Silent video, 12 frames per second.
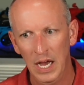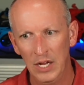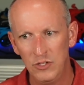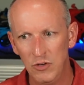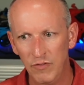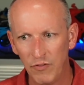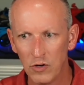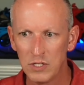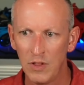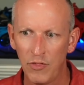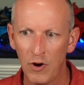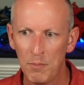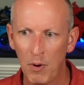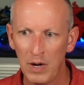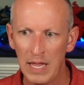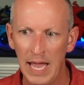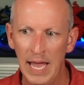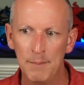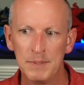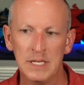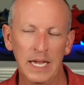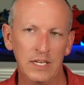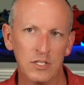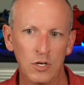to first and third-party apps
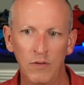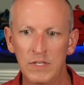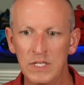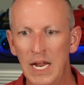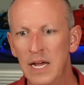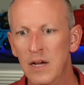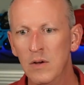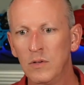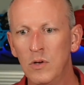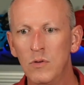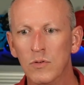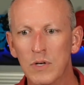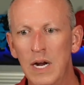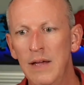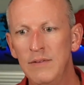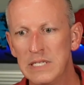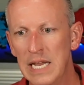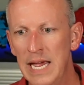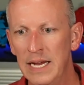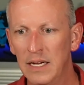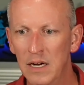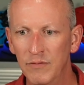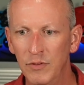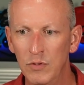like ServiceNow, Google Drive, Slack,
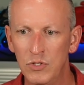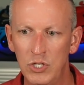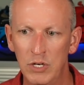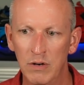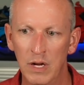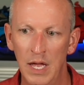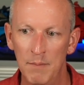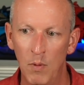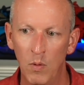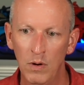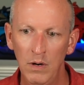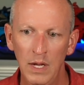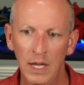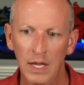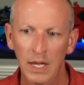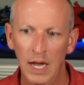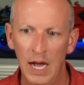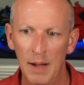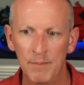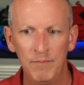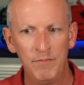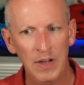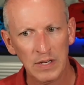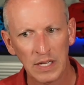Confluence, Jira, and more.
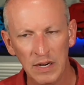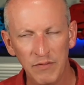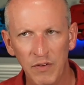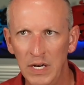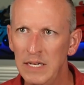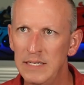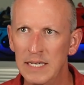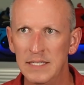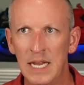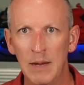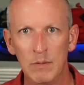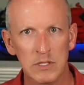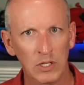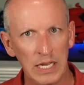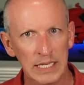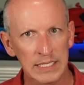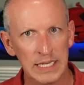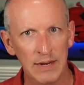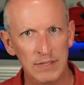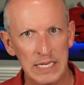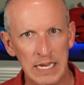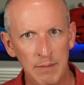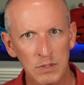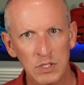Found it kind of funny. Didn't say it was looking inside of
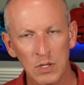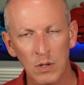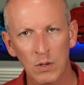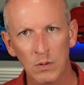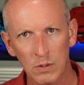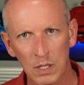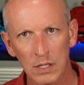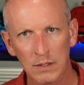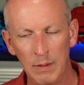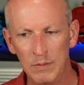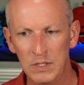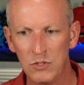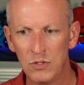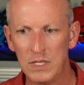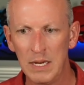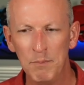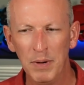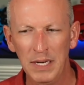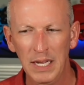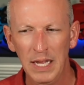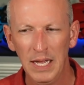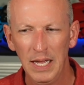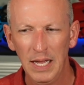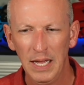Teams, so that was interesting. But
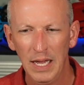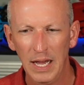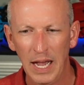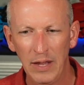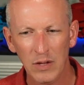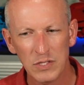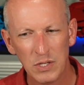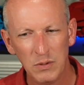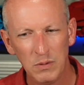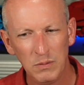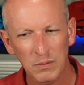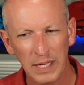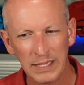I also